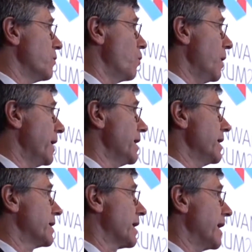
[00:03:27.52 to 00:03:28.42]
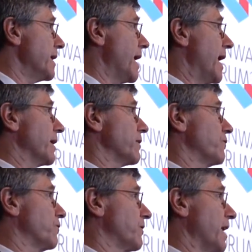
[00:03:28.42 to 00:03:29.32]
We cannot
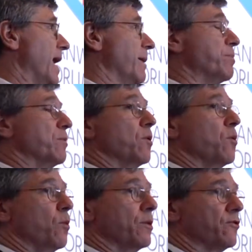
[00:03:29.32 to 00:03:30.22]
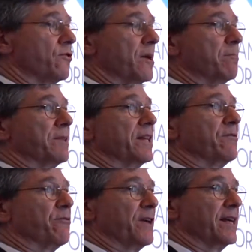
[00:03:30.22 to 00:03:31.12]
stop with
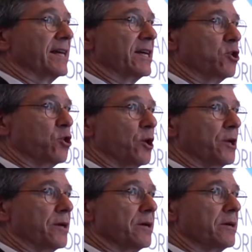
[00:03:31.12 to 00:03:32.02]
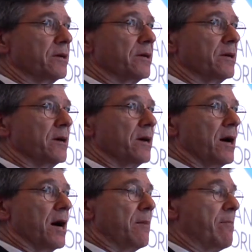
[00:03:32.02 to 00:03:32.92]
simply feeling good
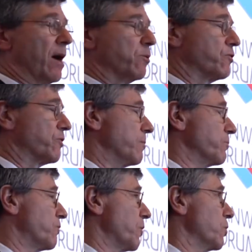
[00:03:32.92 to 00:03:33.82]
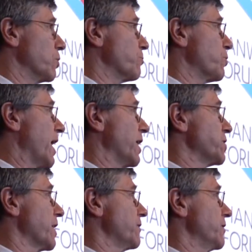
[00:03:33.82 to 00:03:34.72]
about some solar
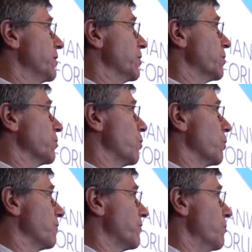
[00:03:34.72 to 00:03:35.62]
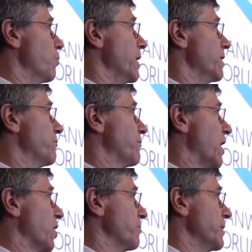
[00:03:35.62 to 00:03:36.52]
project here or some wind
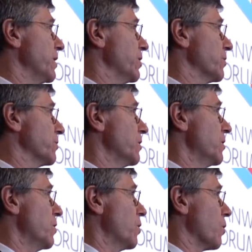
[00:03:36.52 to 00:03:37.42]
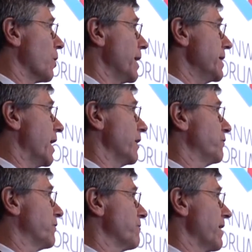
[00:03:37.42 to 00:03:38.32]
farm here or a
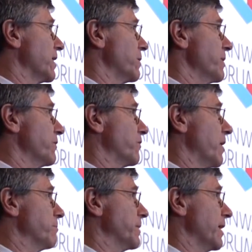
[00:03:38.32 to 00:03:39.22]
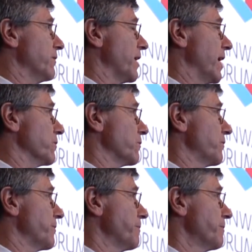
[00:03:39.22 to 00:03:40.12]
nice development someplace else.